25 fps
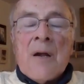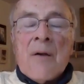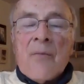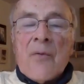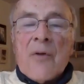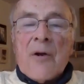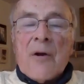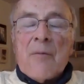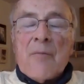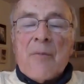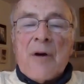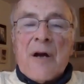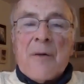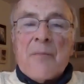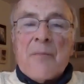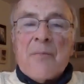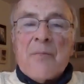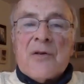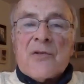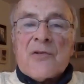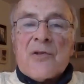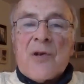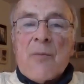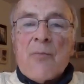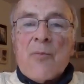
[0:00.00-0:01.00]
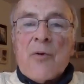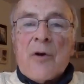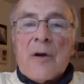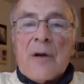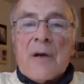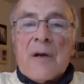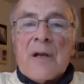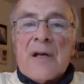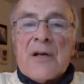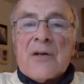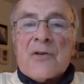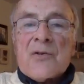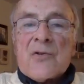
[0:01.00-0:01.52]
that it might be somewhat
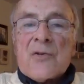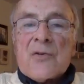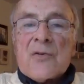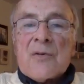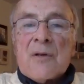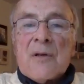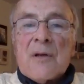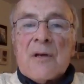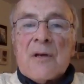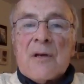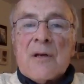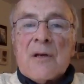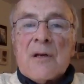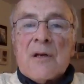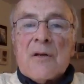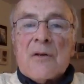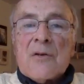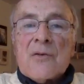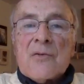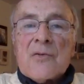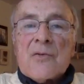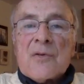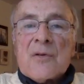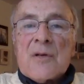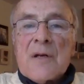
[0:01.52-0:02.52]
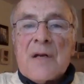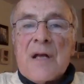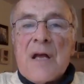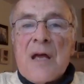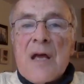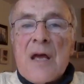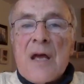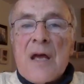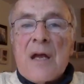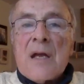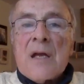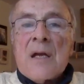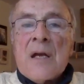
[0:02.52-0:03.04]
less than it is
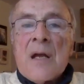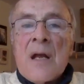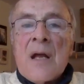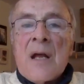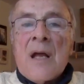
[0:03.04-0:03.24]
today.